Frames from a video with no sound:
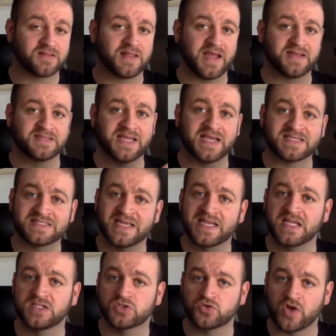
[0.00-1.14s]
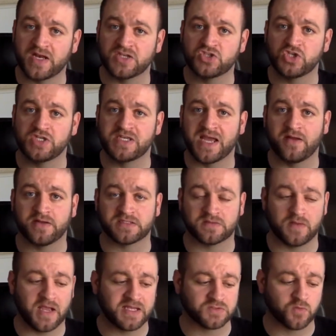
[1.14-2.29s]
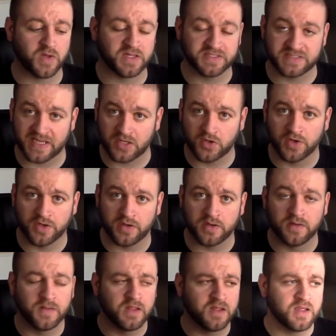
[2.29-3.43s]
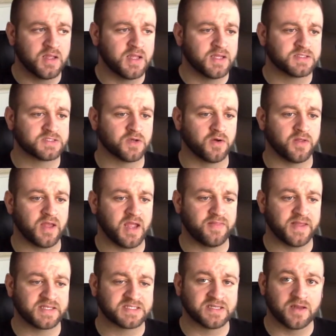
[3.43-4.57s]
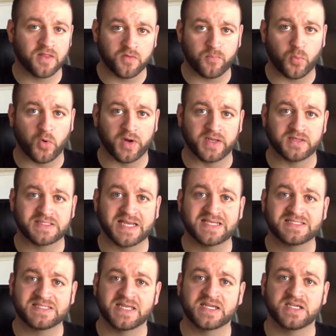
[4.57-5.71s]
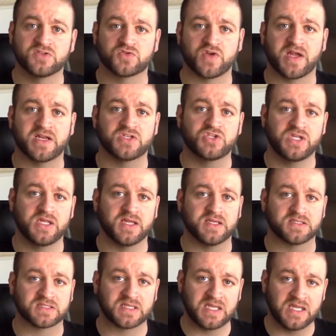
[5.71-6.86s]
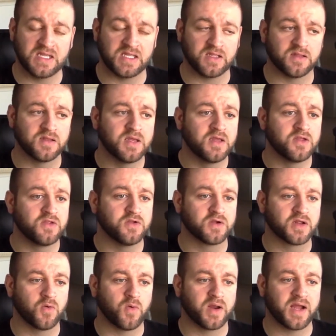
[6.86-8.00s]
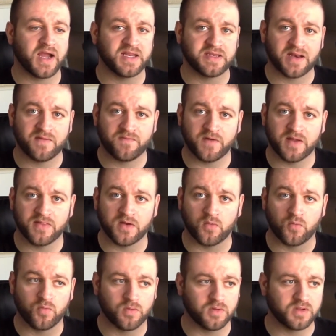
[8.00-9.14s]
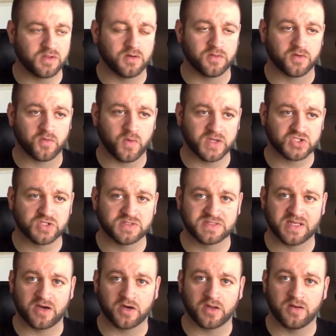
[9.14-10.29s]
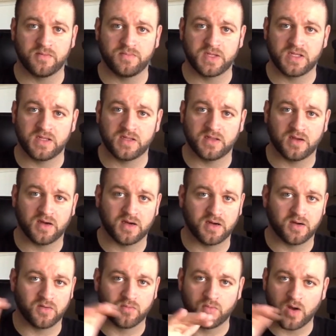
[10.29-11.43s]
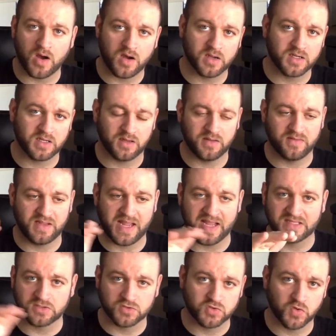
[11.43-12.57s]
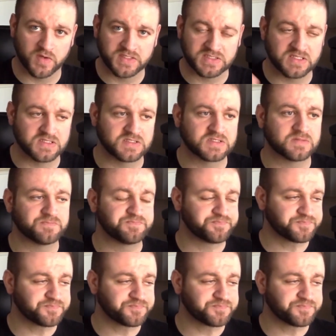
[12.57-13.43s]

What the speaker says: that test taking strategy down as well as I could. So, and that's another point. Test taking strategy is key. You're going to want to identify the questions that are going to be wrong in the answer choices,